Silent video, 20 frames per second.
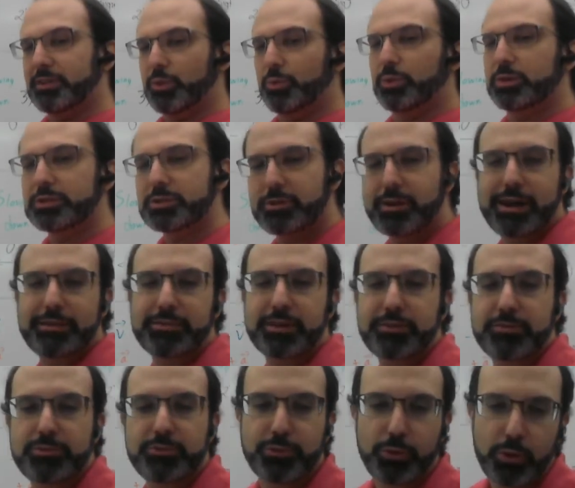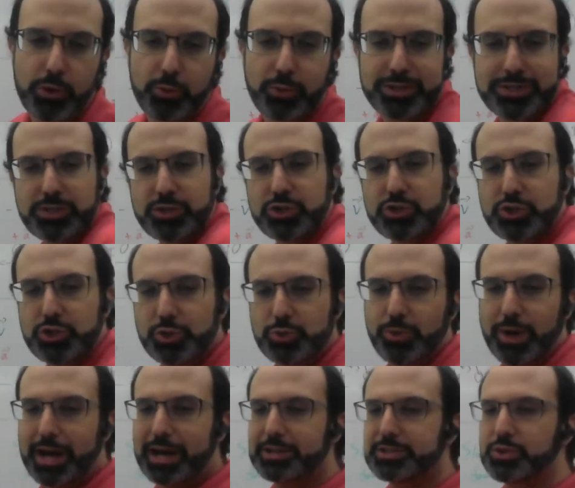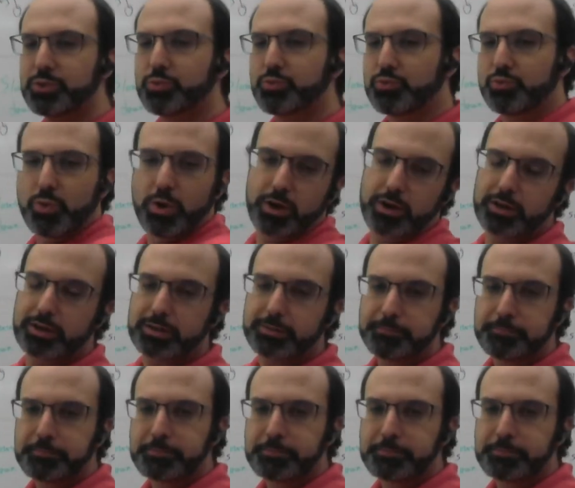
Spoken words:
What is graphing for? What does it do? How does it work?